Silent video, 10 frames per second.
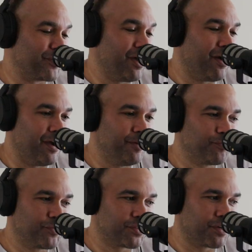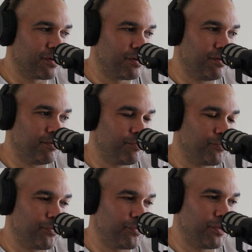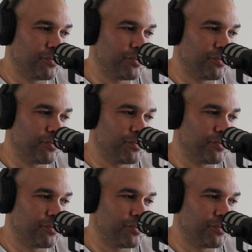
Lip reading: right, so you